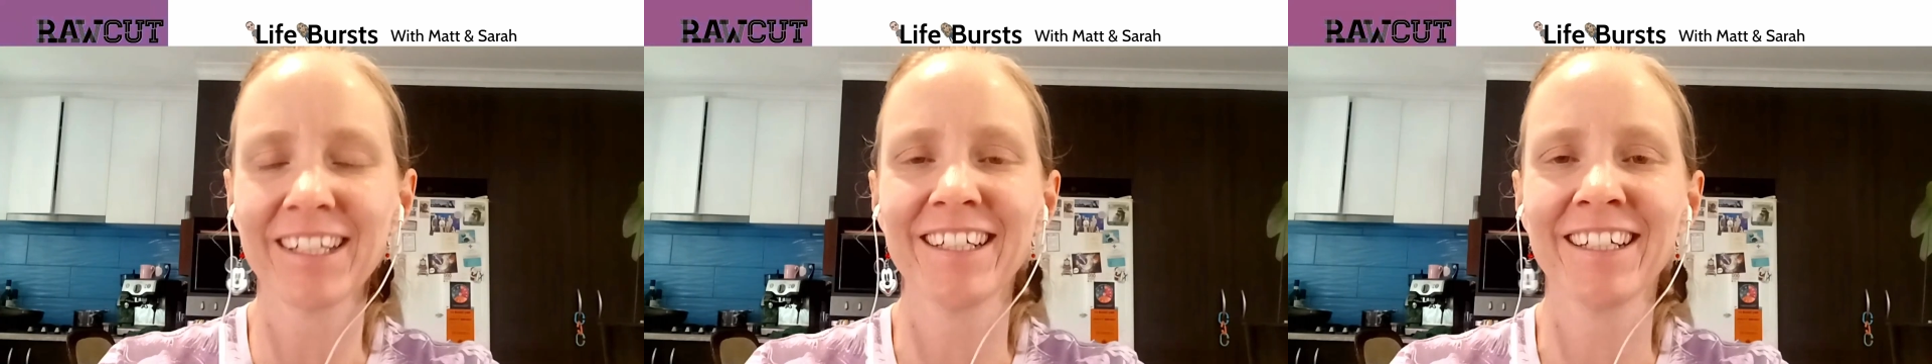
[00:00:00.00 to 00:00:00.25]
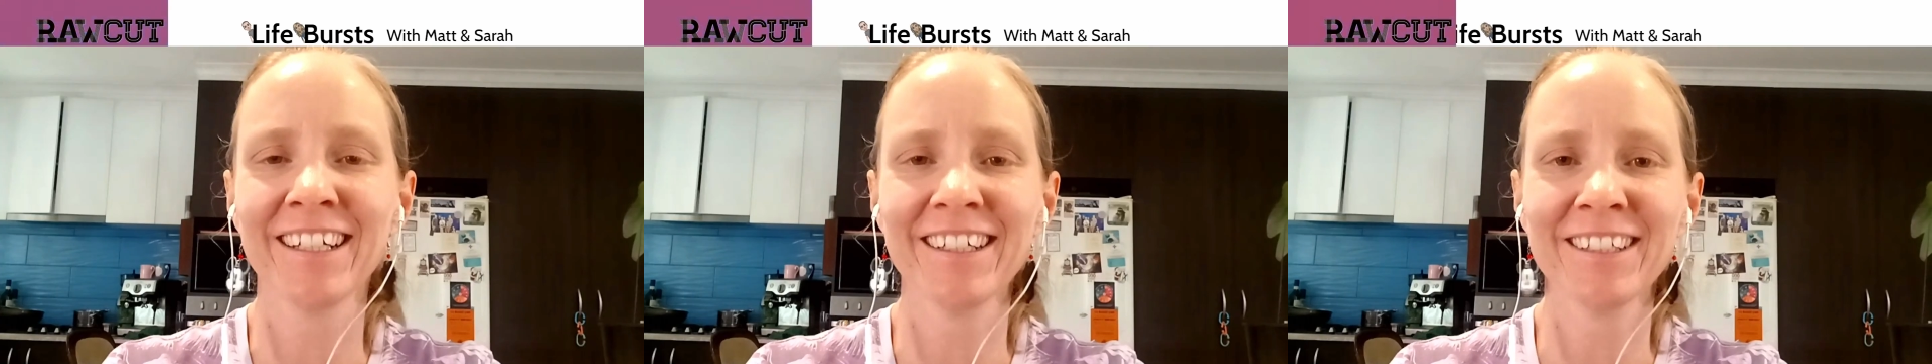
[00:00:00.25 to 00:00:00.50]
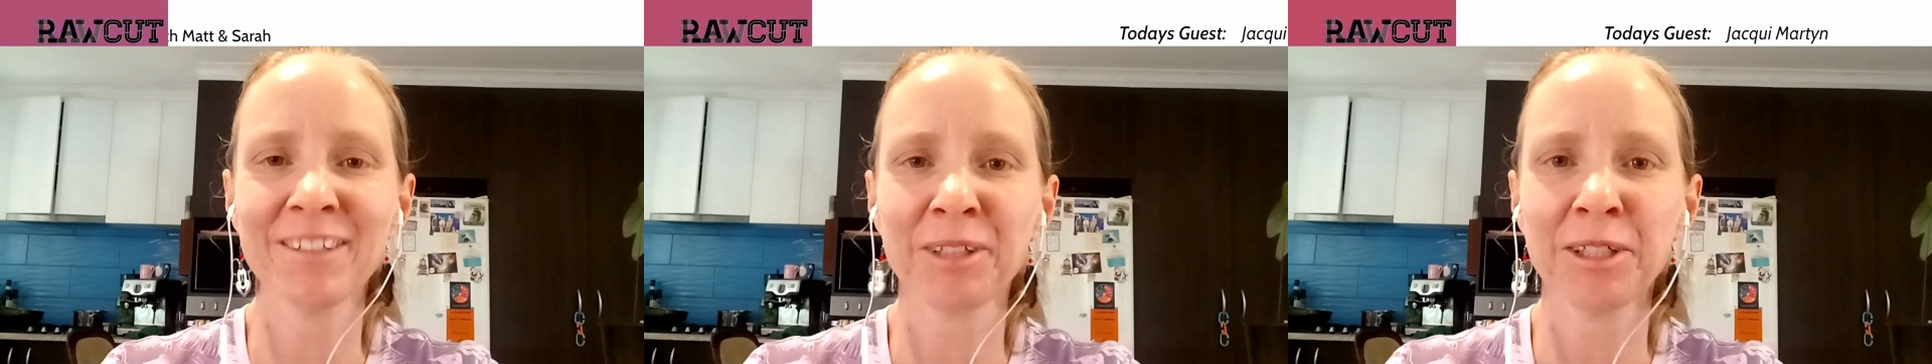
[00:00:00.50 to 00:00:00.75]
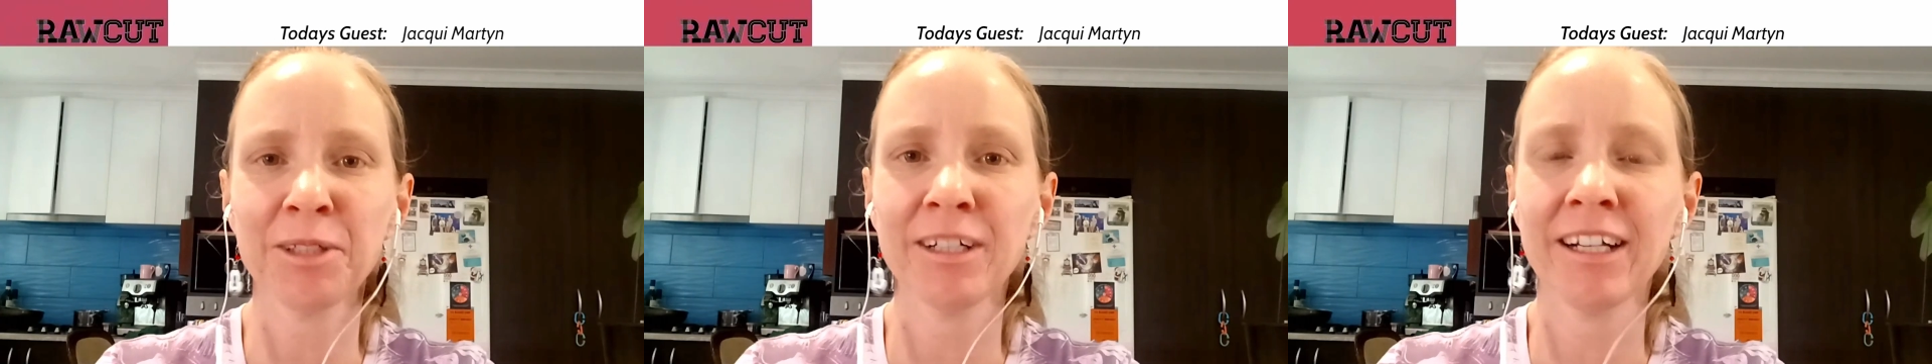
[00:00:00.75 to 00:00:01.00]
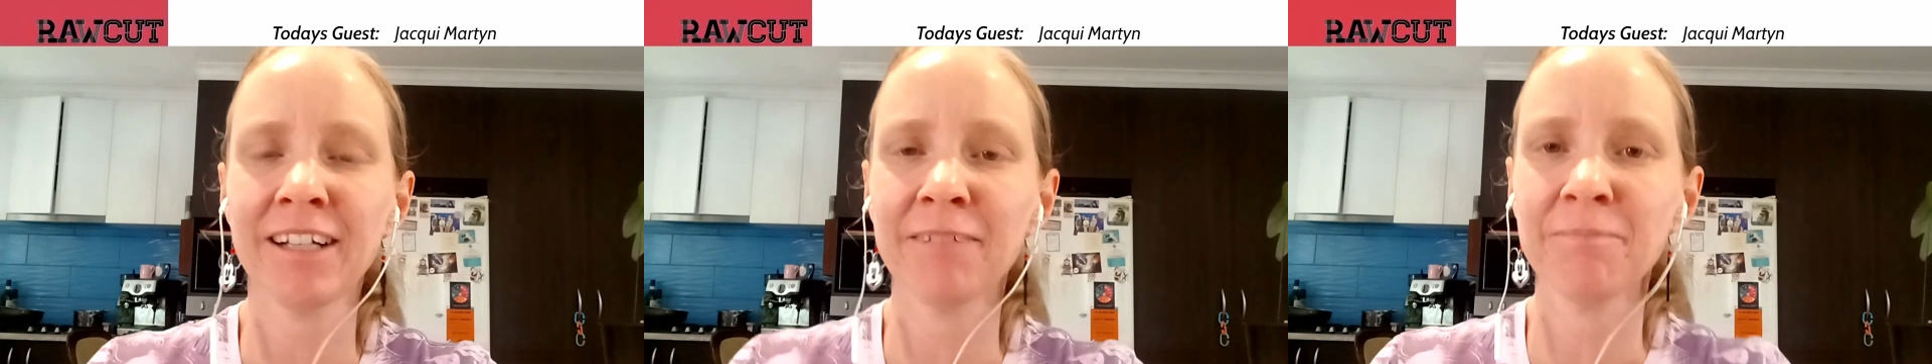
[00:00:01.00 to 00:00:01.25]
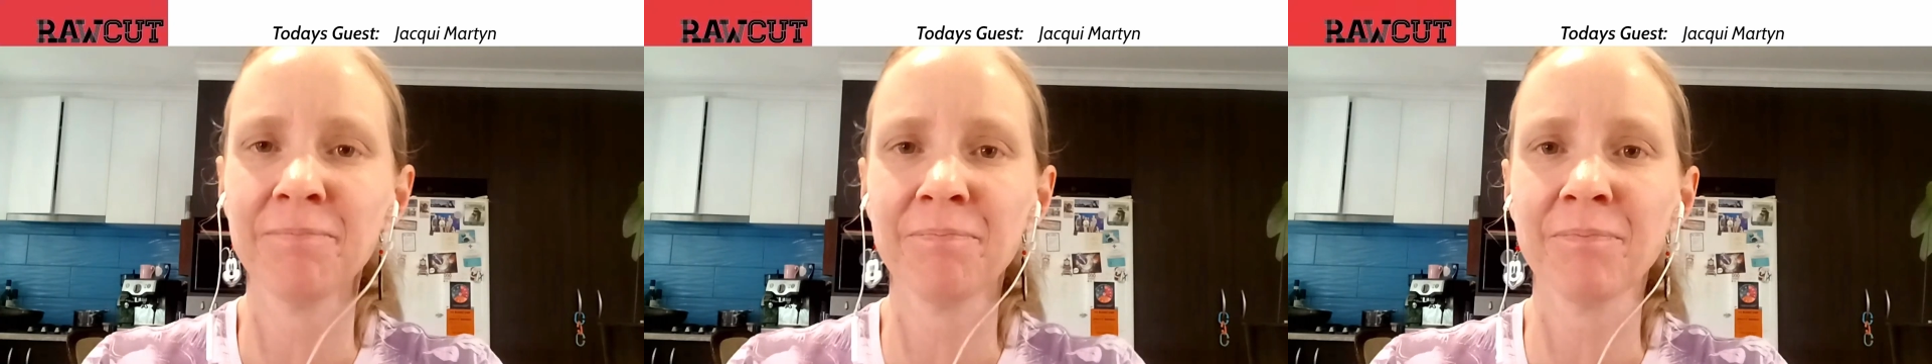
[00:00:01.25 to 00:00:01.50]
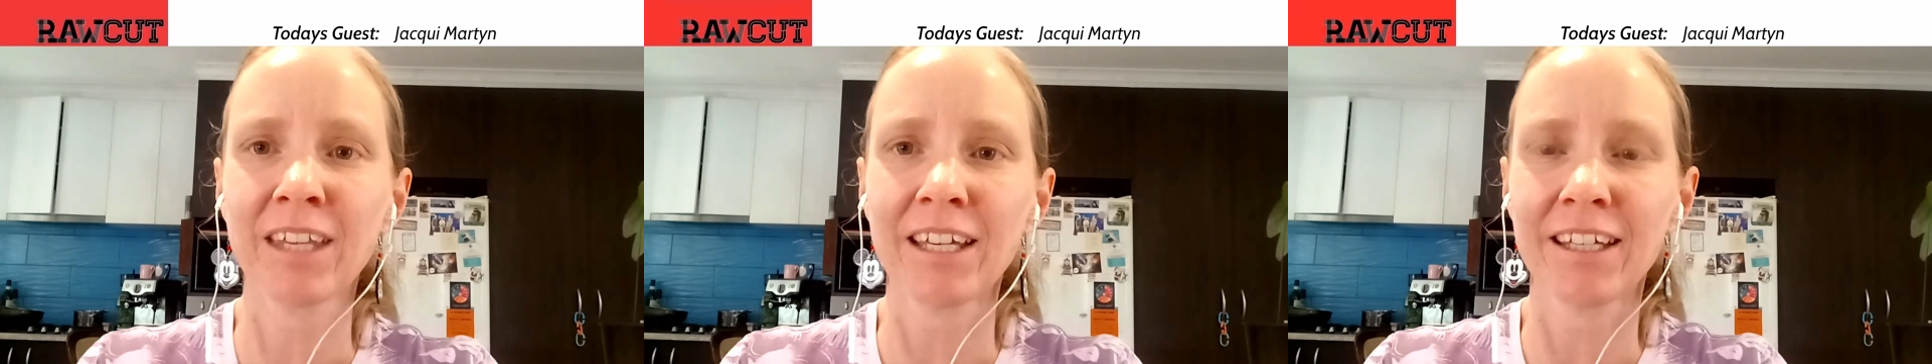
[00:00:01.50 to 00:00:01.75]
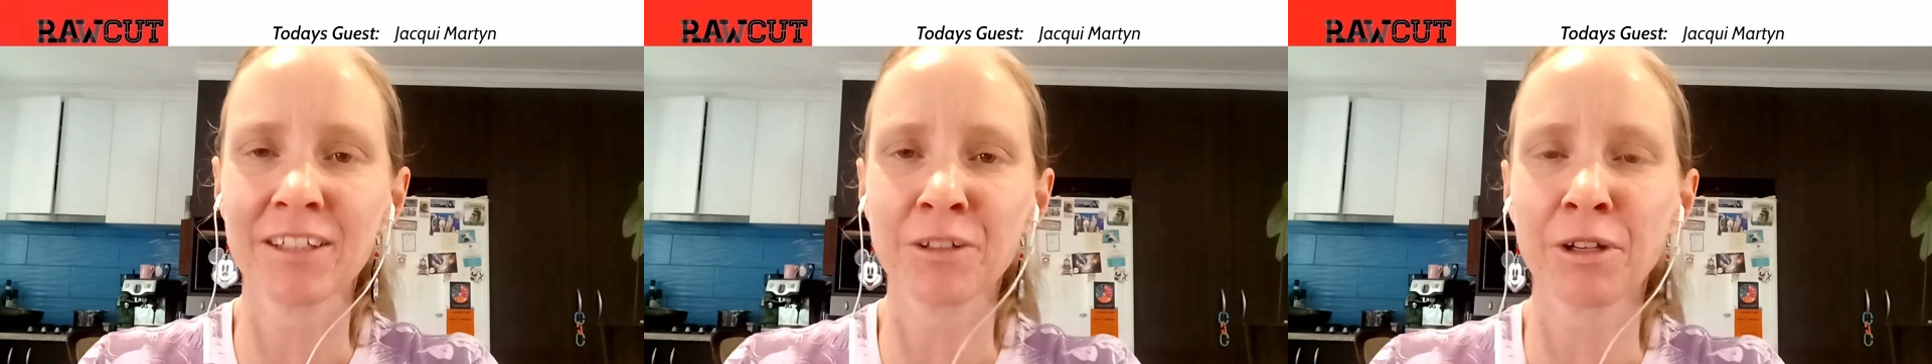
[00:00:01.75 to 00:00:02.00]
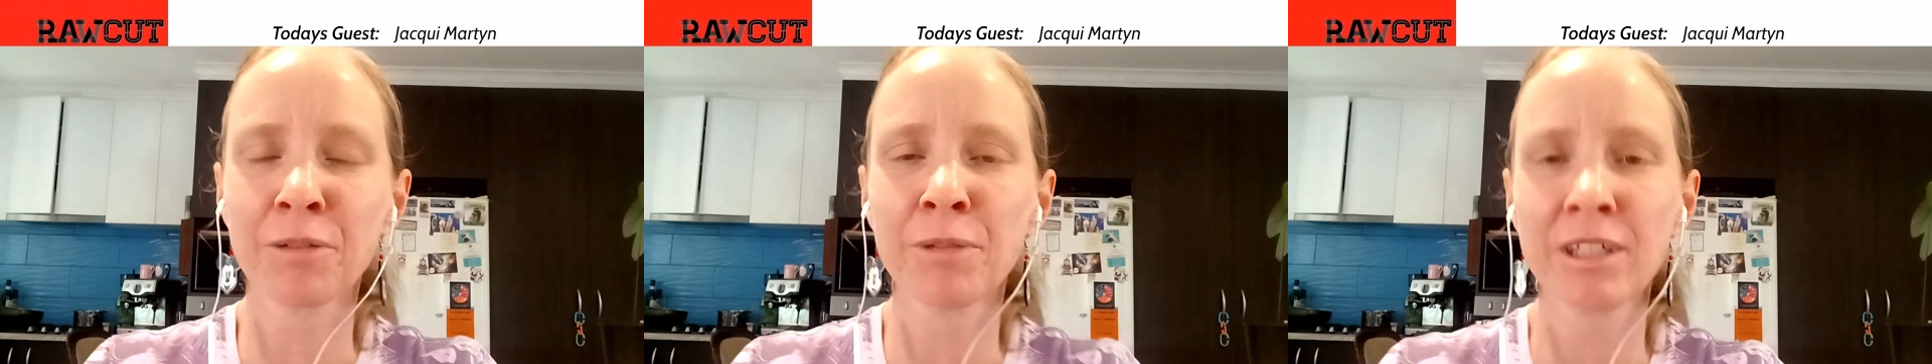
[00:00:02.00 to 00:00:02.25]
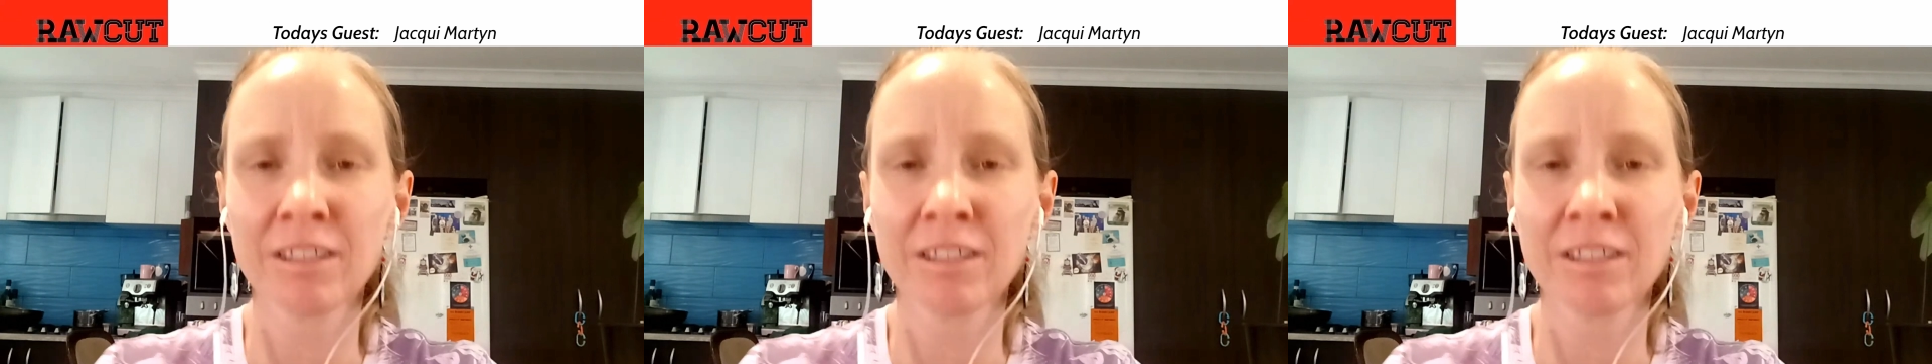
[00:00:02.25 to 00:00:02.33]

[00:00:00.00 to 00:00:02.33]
Yes, well, so I went